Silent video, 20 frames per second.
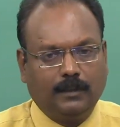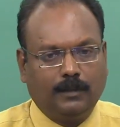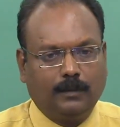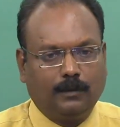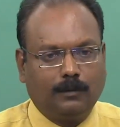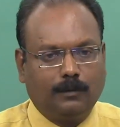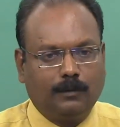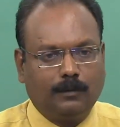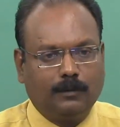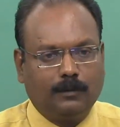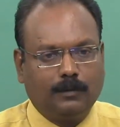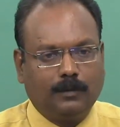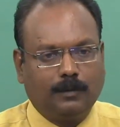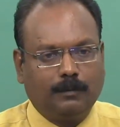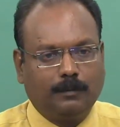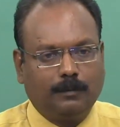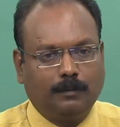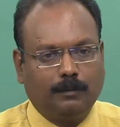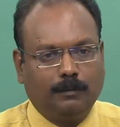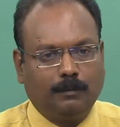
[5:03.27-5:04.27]
Now,
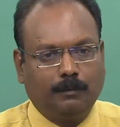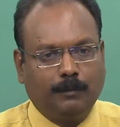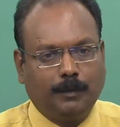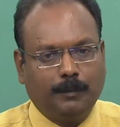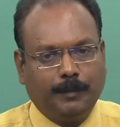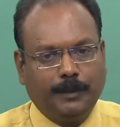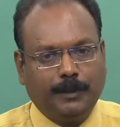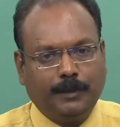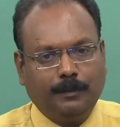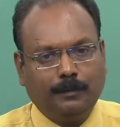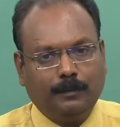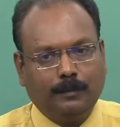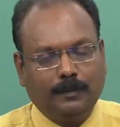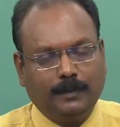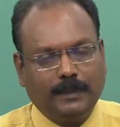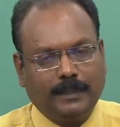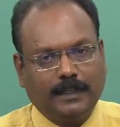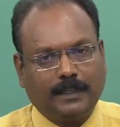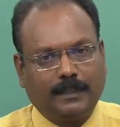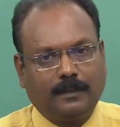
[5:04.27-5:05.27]
the moment you
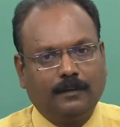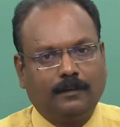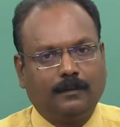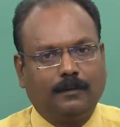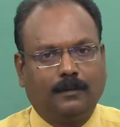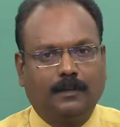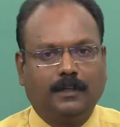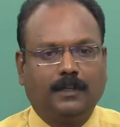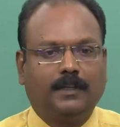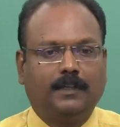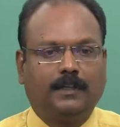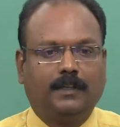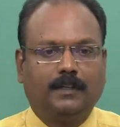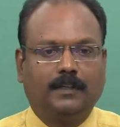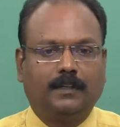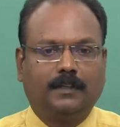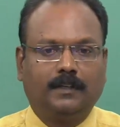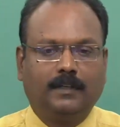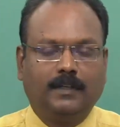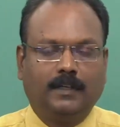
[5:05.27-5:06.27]
get the call
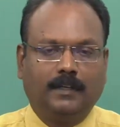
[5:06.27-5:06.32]
letter,